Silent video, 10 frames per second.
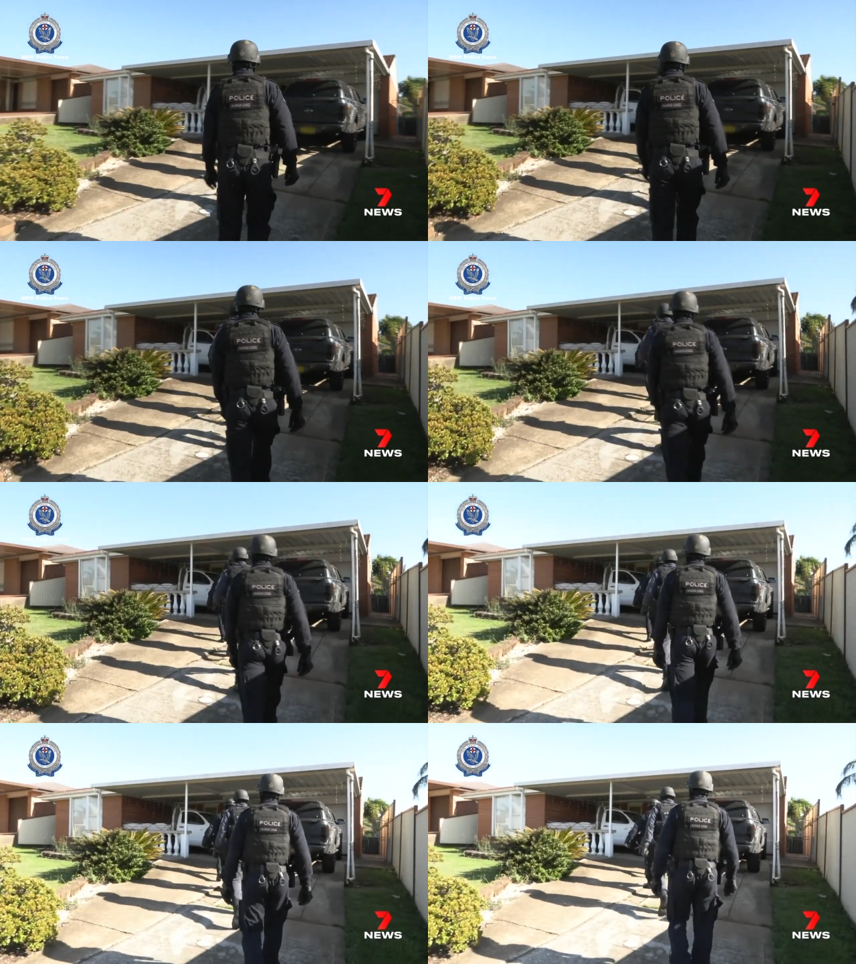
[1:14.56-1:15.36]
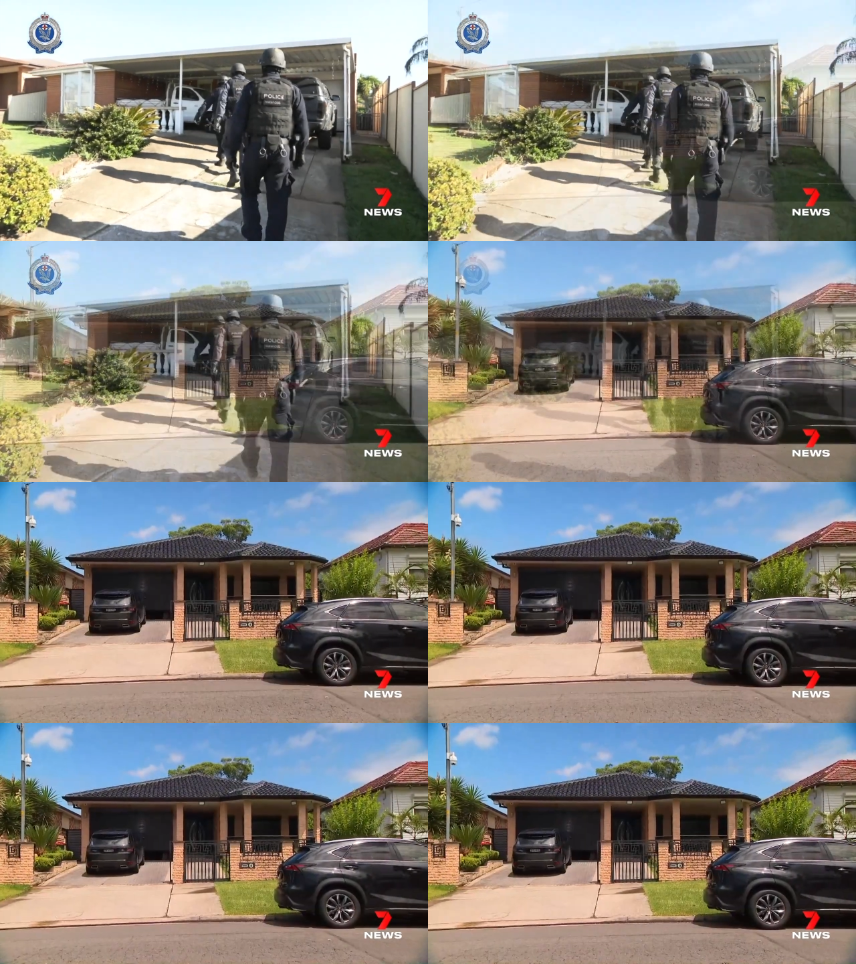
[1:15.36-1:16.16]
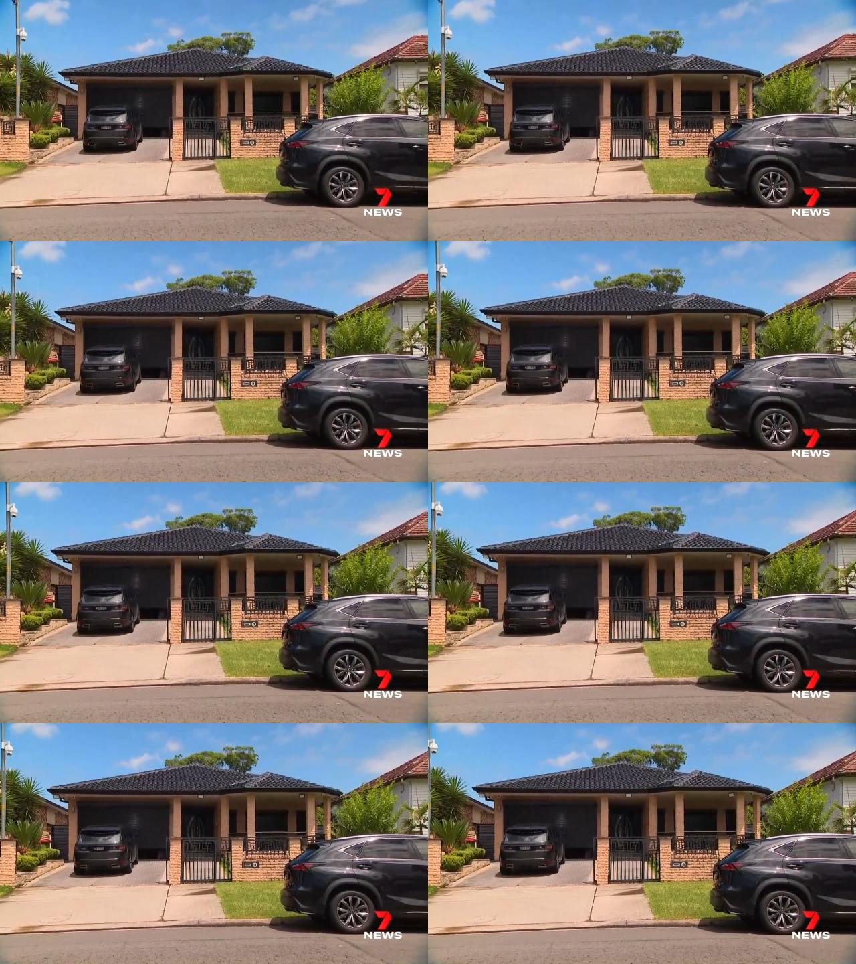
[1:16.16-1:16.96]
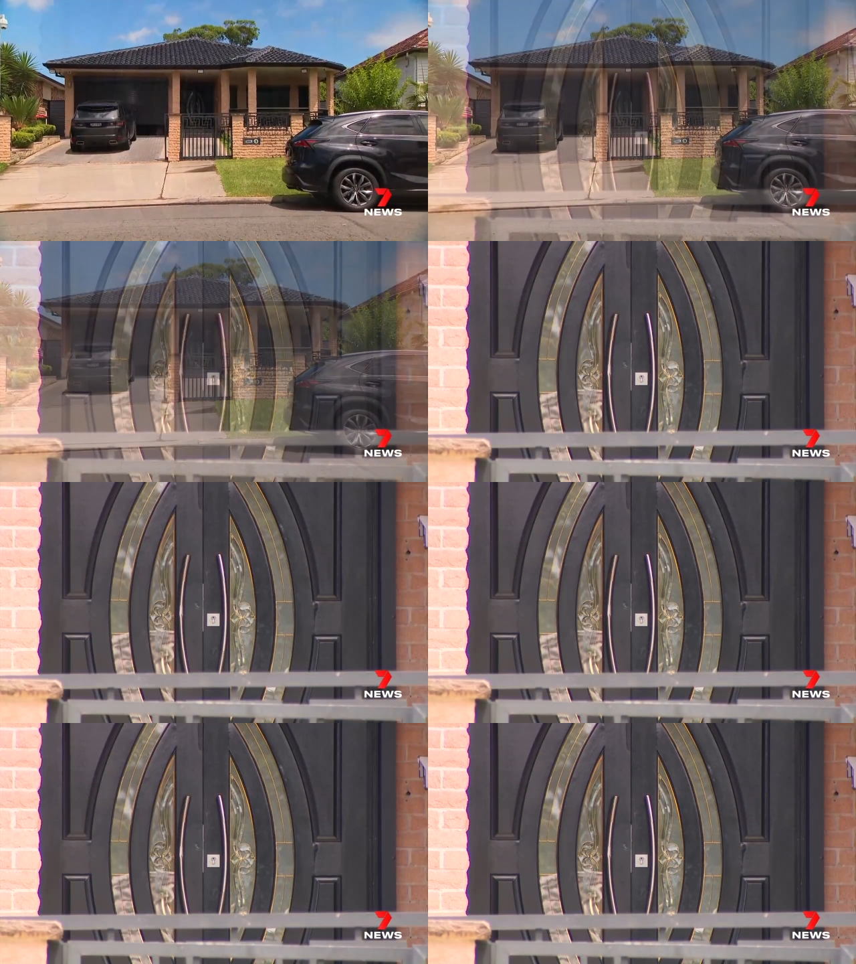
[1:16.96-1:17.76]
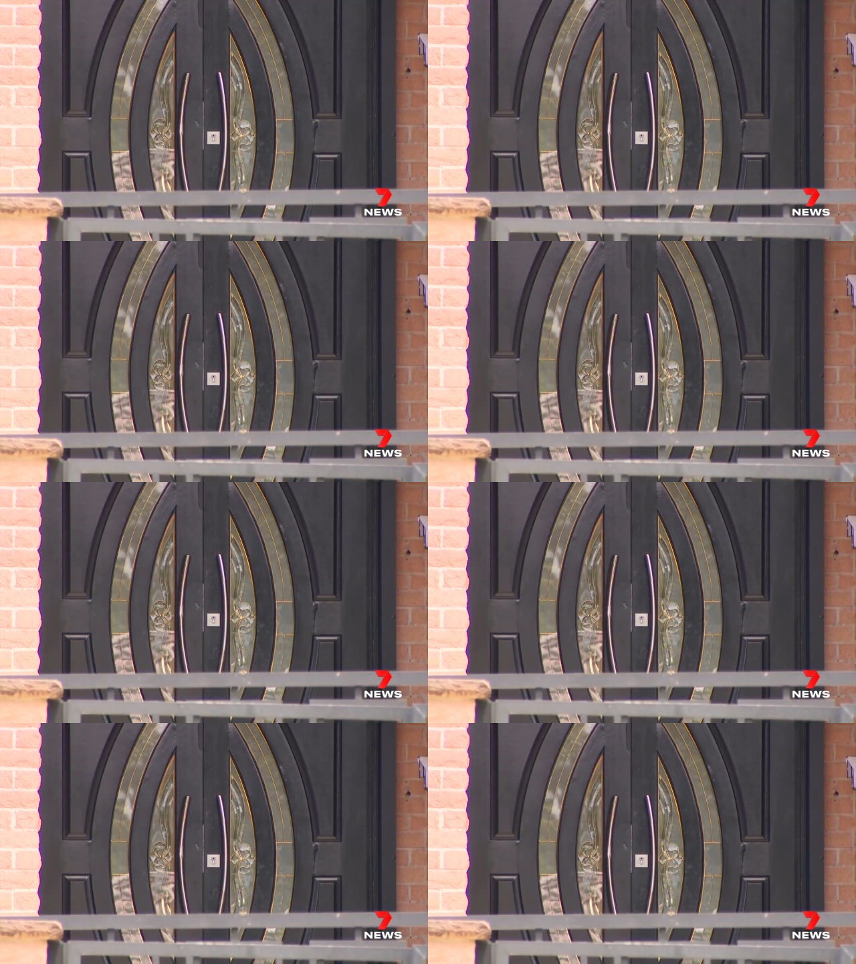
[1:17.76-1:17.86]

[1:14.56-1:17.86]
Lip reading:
Nobody's mouth can be seen.